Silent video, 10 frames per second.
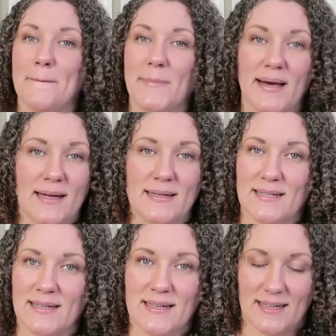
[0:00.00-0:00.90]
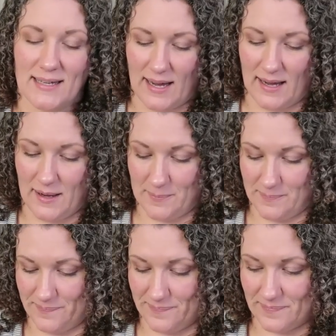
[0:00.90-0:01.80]
but
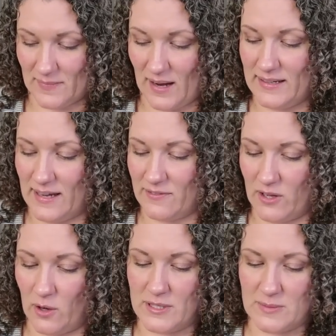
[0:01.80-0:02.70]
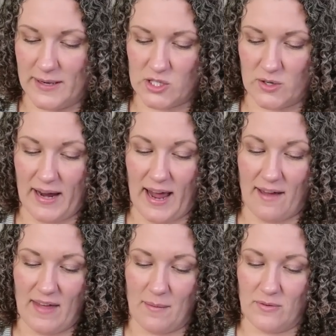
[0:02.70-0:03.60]
I definitely always make sure I
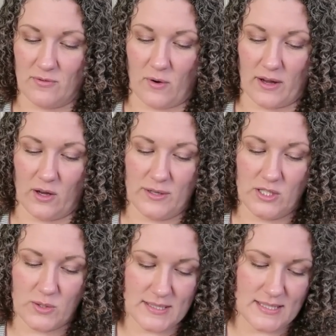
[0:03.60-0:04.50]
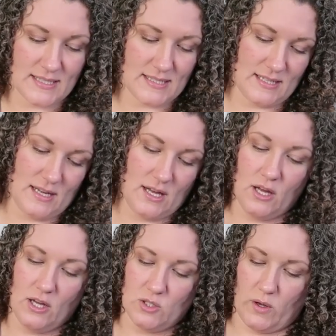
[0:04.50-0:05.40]
have that before I go into a season
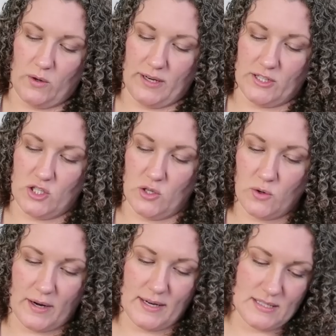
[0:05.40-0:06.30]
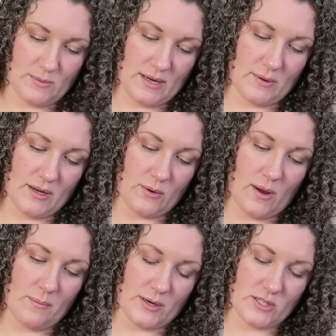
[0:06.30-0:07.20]
so I don't get too crazy when I want to go
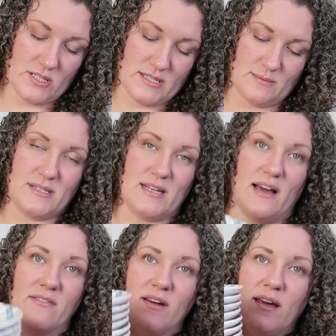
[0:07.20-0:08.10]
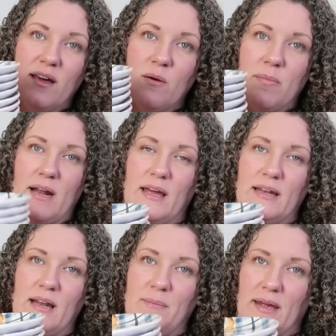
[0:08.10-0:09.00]
out and purchase some stuff. But I
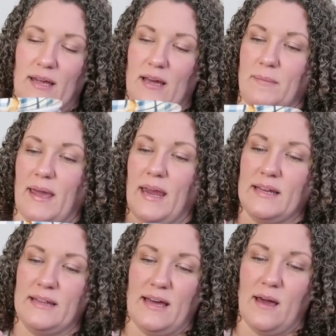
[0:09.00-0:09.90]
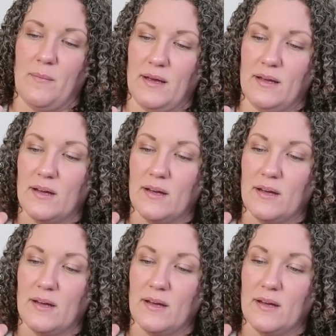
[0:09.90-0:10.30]
ended up picking up 8 of them